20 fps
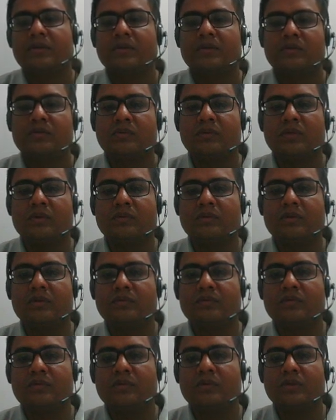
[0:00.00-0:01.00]
Now
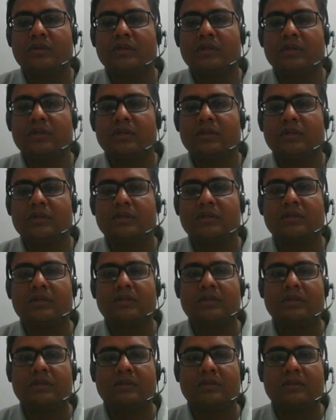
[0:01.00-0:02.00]
therefore
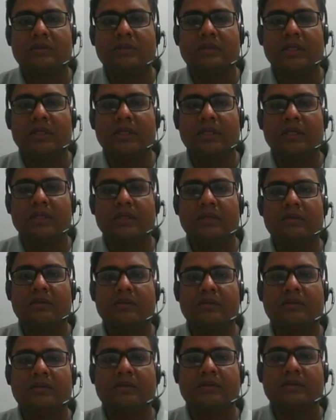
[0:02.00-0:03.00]
the
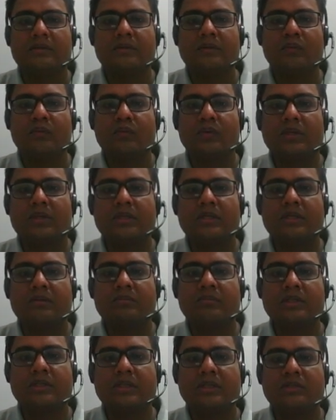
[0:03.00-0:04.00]
work done
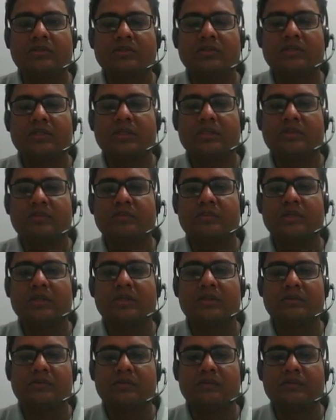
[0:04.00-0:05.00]
by the engine has been
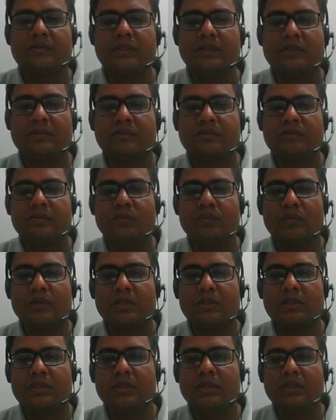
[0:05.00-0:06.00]
asked to find. So
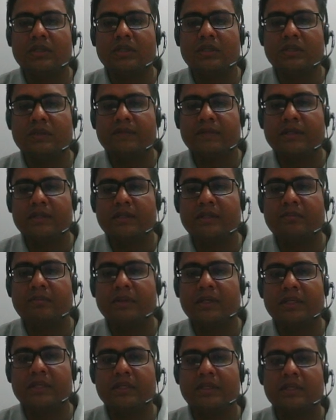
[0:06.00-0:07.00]
work done divided
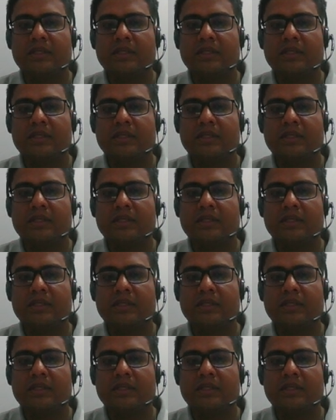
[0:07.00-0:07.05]
by